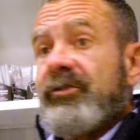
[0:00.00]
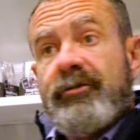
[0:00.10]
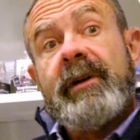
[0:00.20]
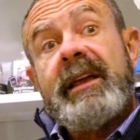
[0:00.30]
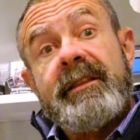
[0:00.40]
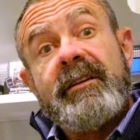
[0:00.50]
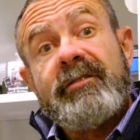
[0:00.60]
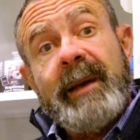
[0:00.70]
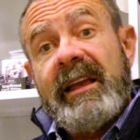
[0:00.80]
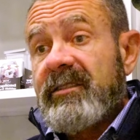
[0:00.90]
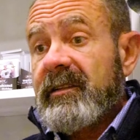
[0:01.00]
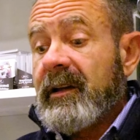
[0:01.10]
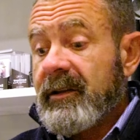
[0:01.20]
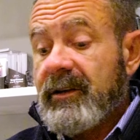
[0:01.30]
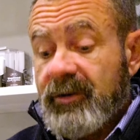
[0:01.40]
just created the space,
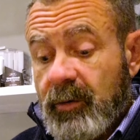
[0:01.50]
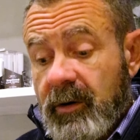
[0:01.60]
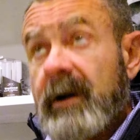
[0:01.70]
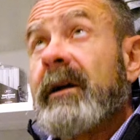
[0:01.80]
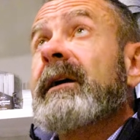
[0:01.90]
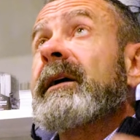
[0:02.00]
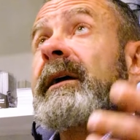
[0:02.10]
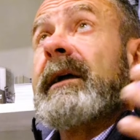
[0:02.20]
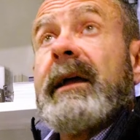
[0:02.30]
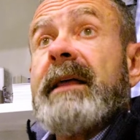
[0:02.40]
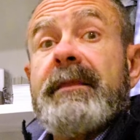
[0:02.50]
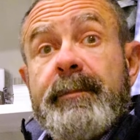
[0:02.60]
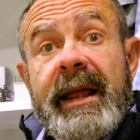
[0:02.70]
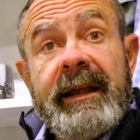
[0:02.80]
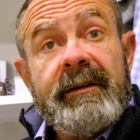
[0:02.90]
the door, and the
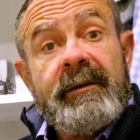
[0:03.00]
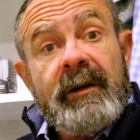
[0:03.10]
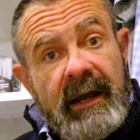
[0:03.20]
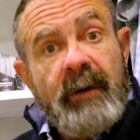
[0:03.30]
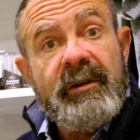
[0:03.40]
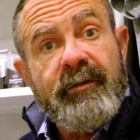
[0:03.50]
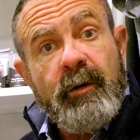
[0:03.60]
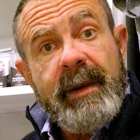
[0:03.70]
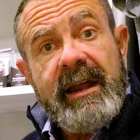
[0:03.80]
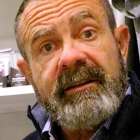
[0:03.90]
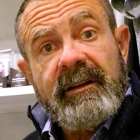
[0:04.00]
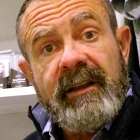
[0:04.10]
paint, and we formatted the